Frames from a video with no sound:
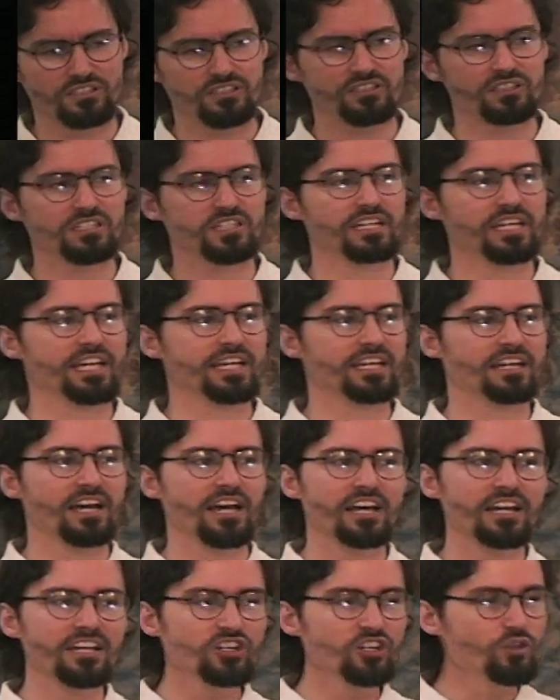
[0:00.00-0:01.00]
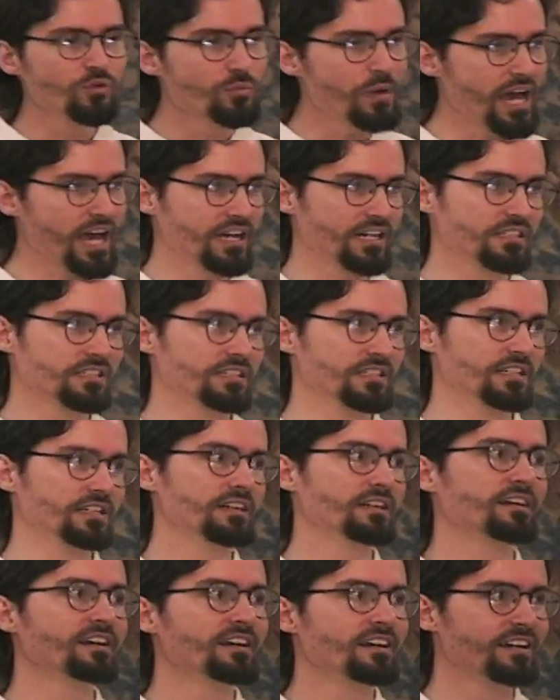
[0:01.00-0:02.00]
seeing
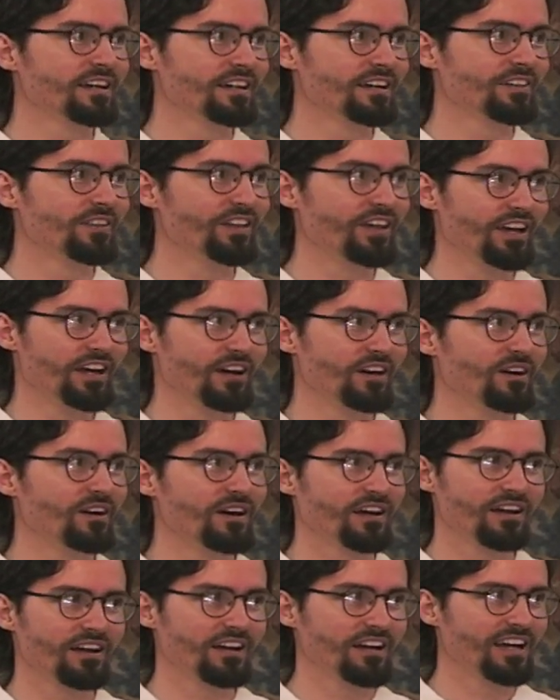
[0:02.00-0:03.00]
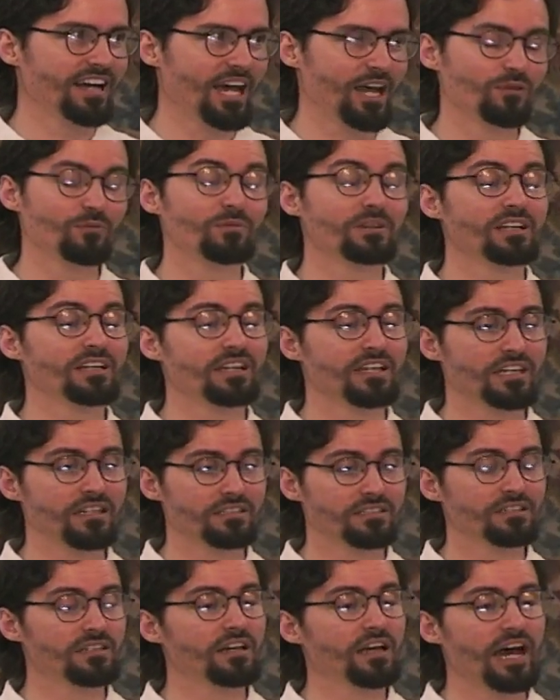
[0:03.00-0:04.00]
humanity there. I mean,
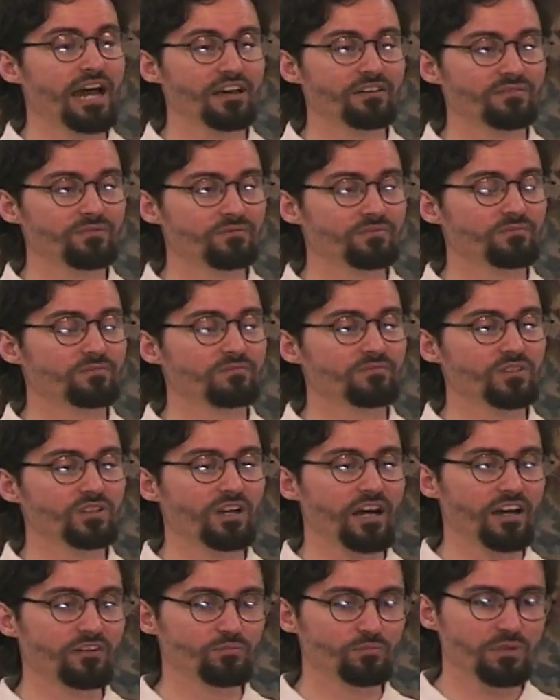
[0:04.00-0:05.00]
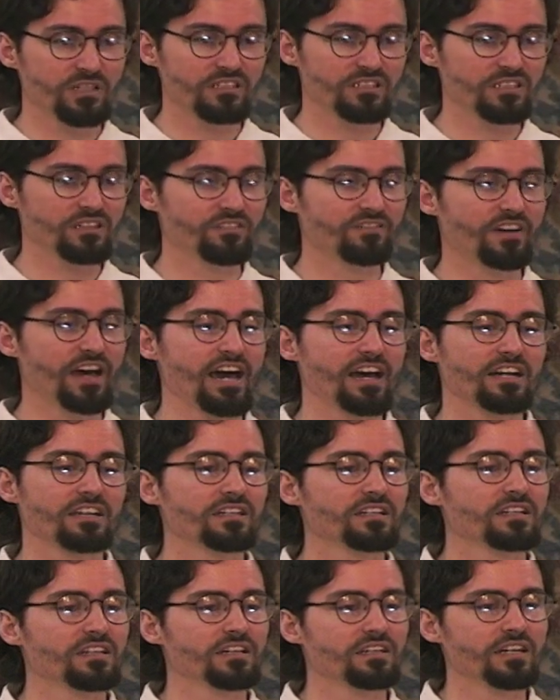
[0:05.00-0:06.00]
it, I've, you know, I've been to the
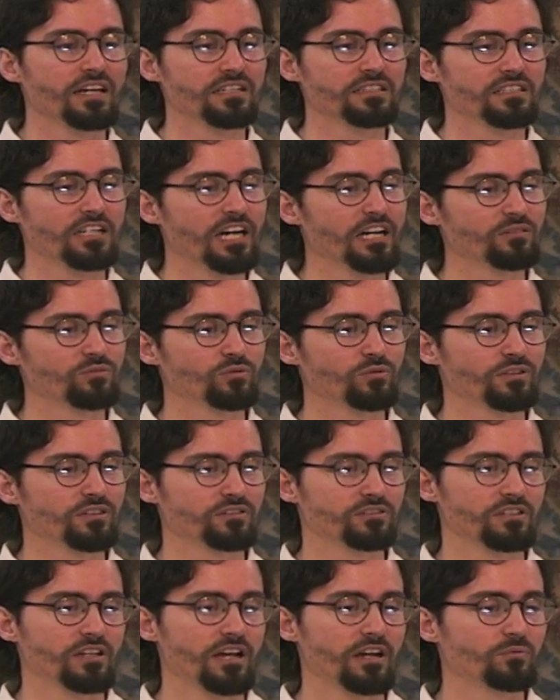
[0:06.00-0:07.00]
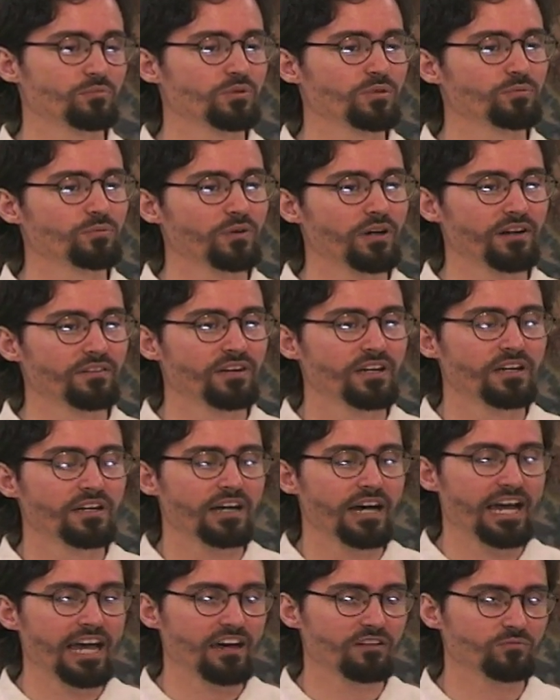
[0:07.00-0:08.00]
Vatican at times when there's a lot of people. I've,
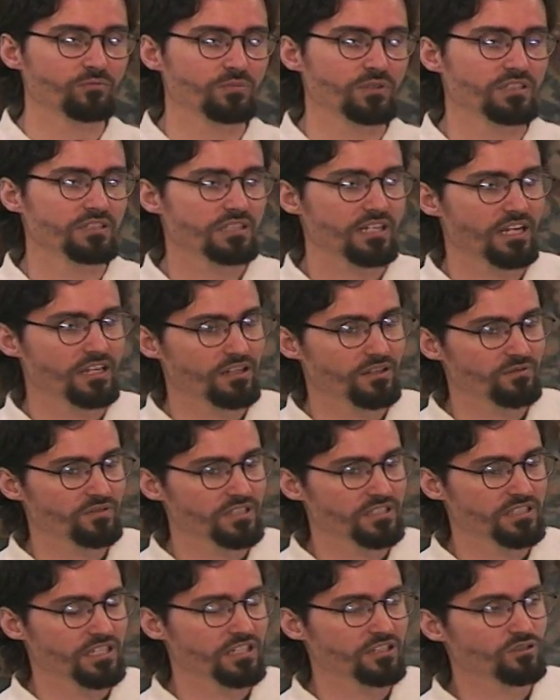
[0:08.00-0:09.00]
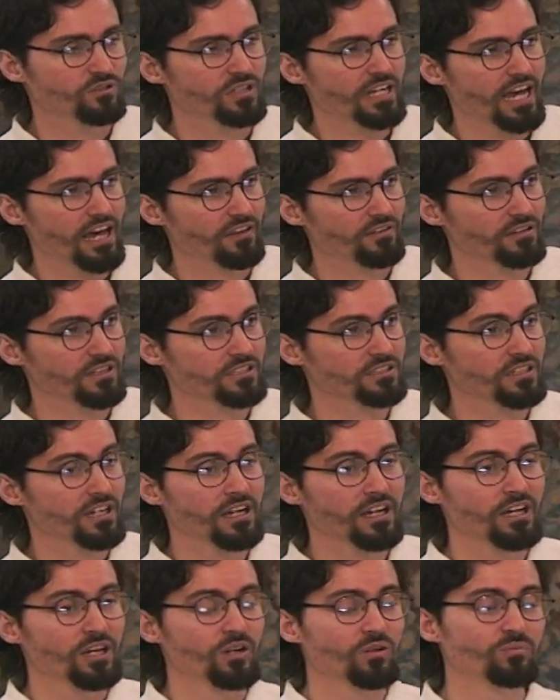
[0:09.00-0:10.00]
I haven't been to any of these Hindu gatherings,
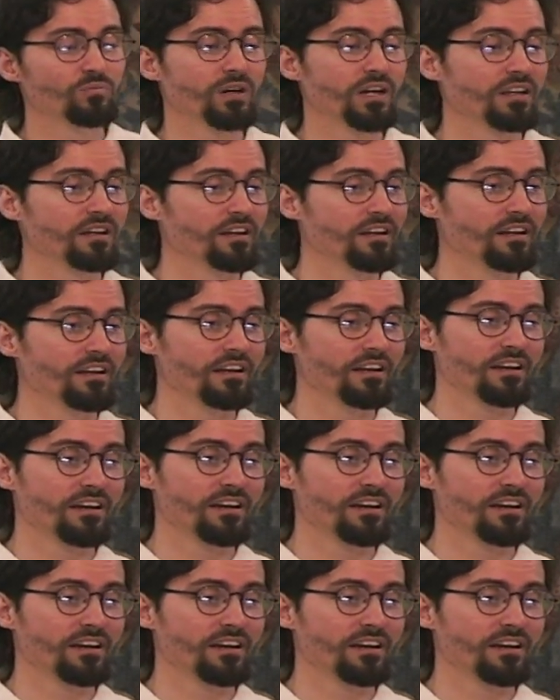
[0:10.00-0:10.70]
but